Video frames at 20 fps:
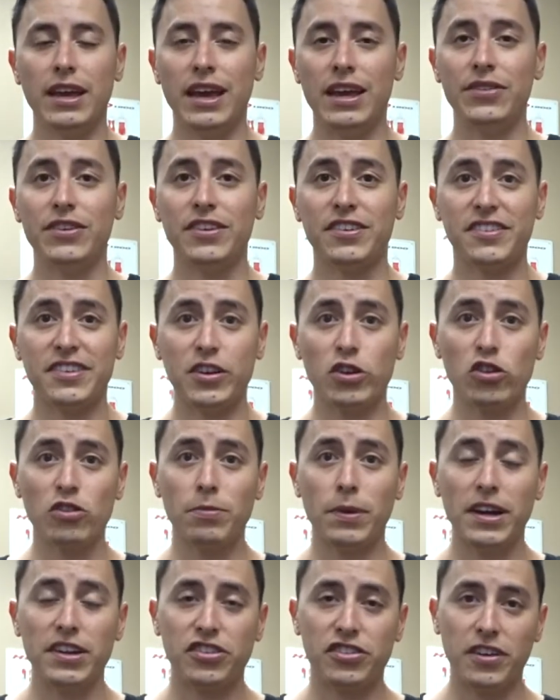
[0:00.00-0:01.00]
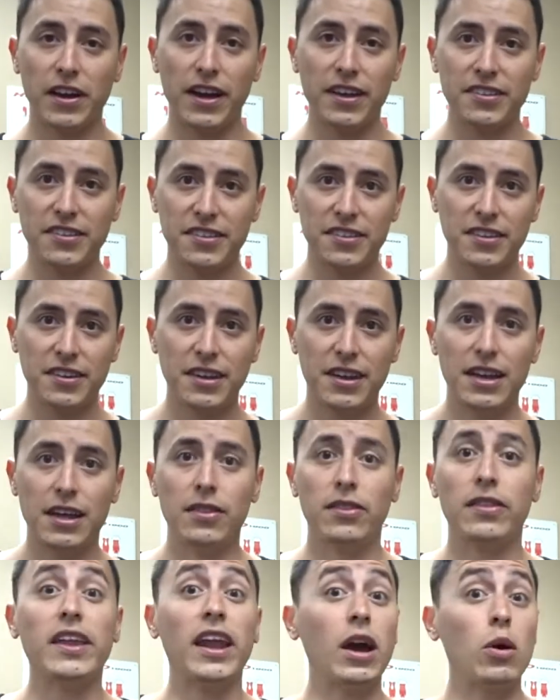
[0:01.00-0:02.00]
in the center of my chest
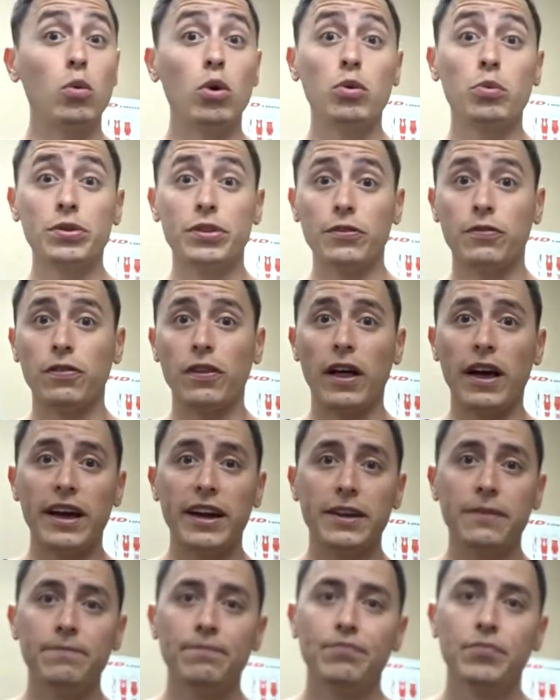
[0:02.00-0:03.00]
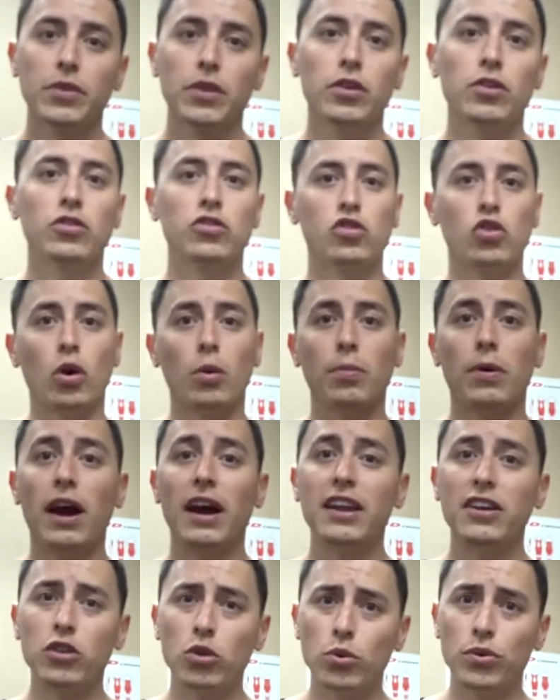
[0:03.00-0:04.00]
that I would with the fly, so I'm
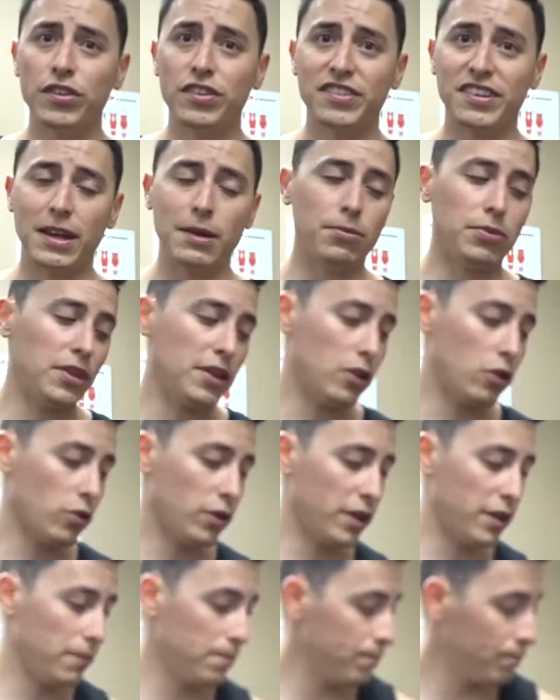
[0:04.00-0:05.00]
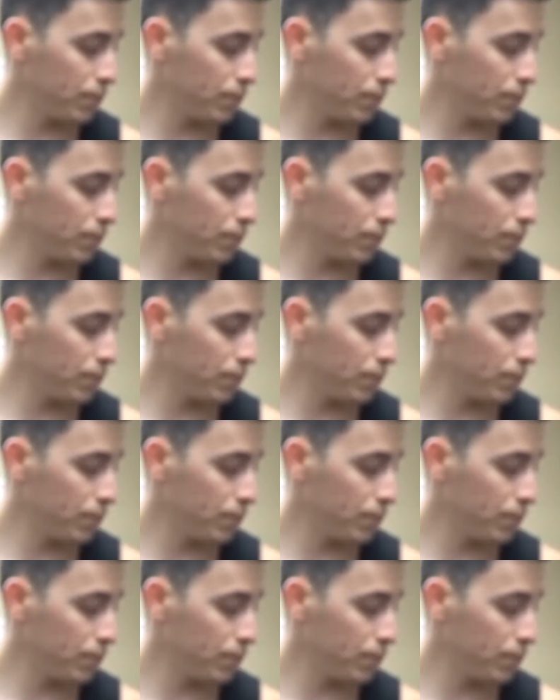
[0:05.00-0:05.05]
kind of doing the same thing, all right?